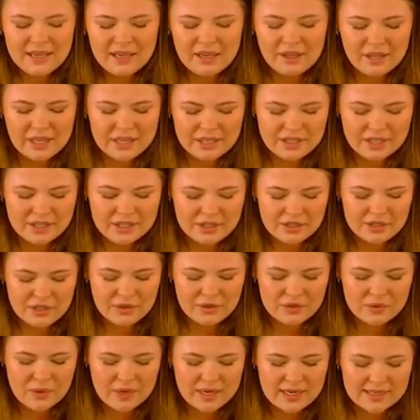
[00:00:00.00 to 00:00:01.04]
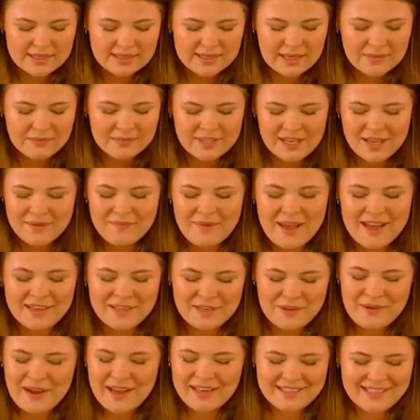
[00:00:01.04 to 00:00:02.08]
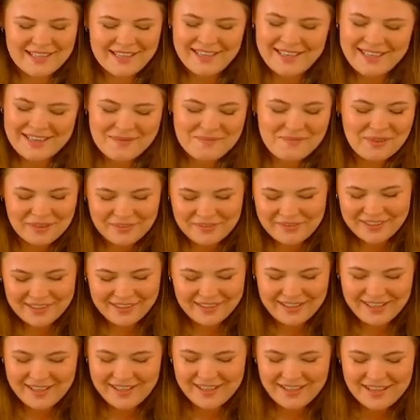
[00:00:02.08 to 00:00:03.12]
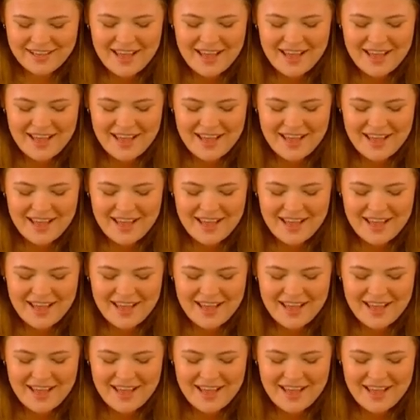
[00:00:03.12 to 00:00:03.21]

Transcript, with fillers: Galatians 2:20 sums up my new identity perfectly.